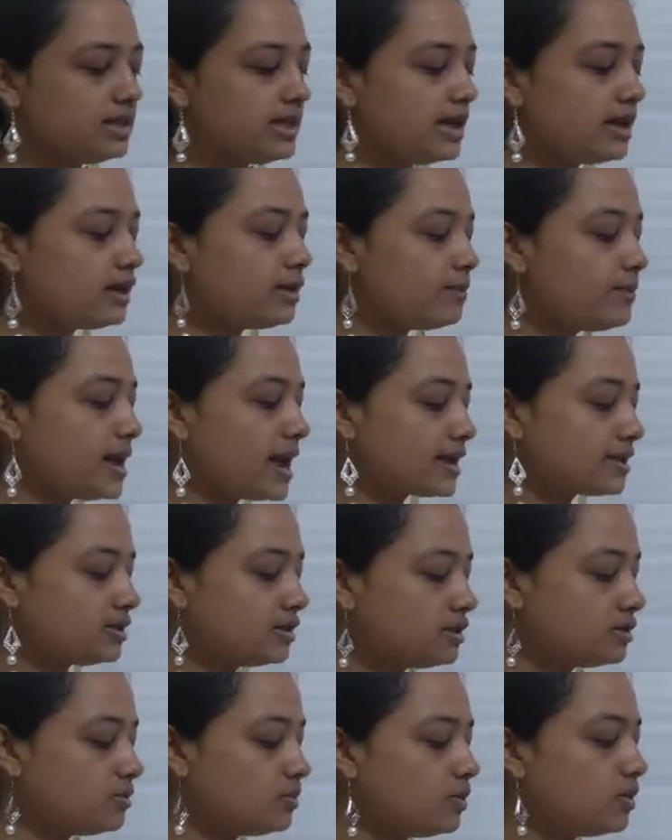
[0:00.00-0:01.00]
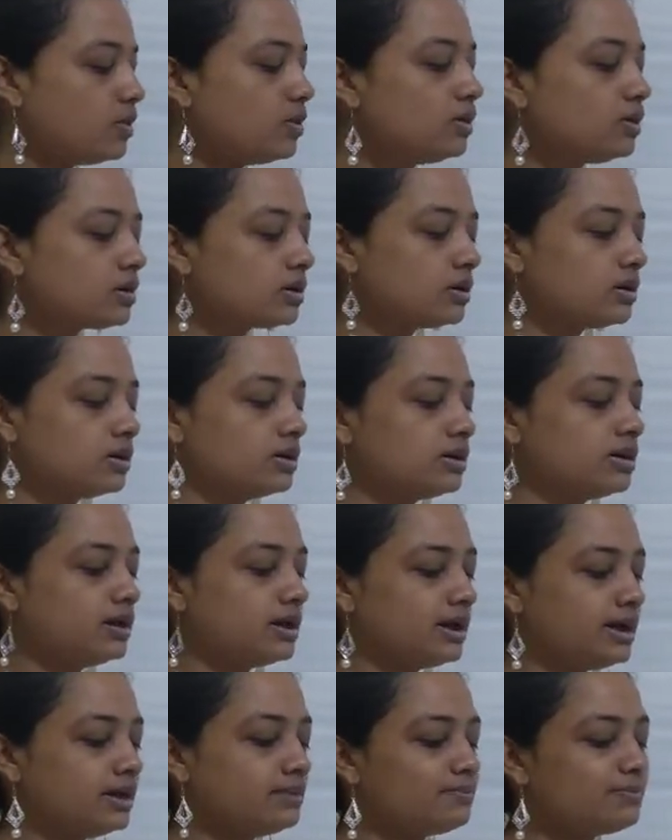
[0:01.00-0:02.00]
Take a practice book
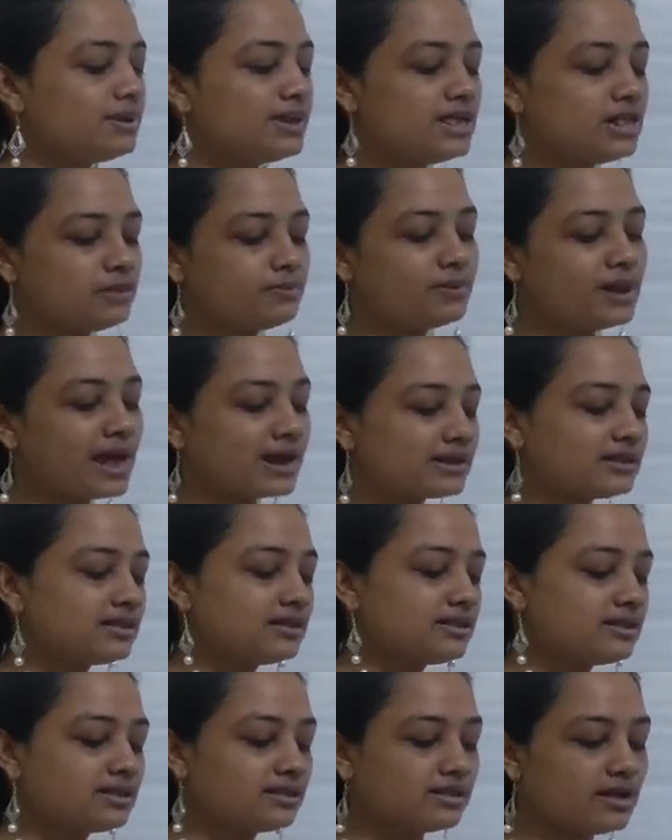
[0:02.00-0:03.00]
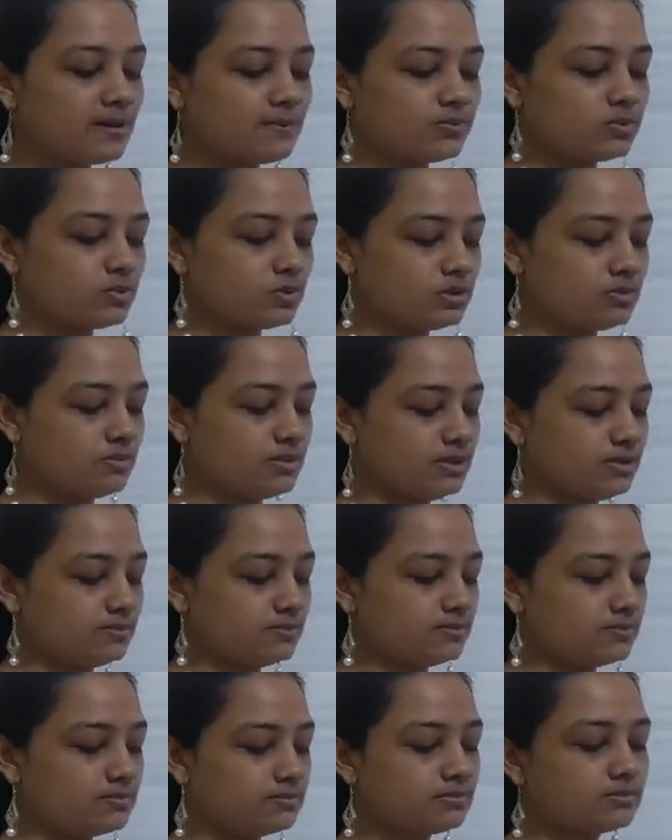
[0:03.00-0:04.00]
and please practice the sums with
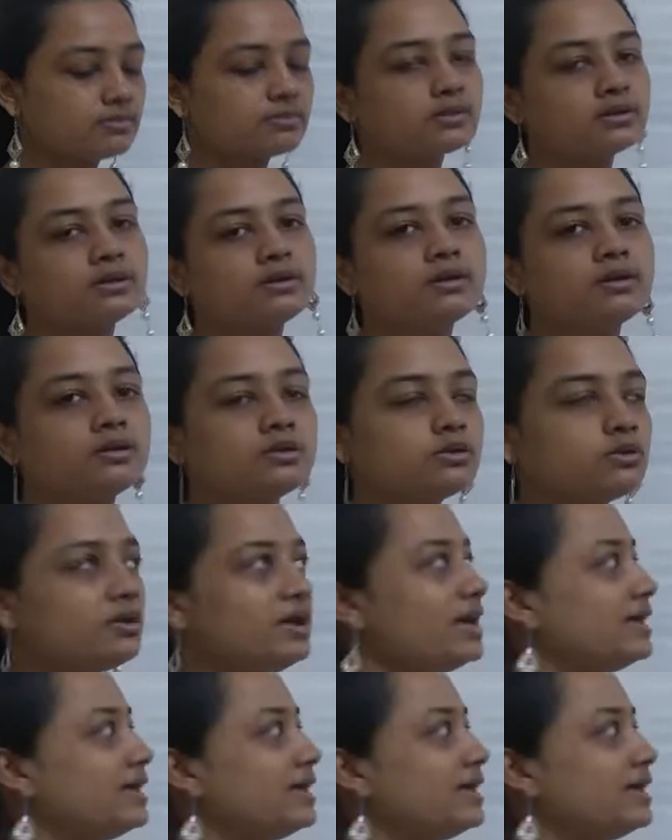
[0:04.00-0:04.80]
me. So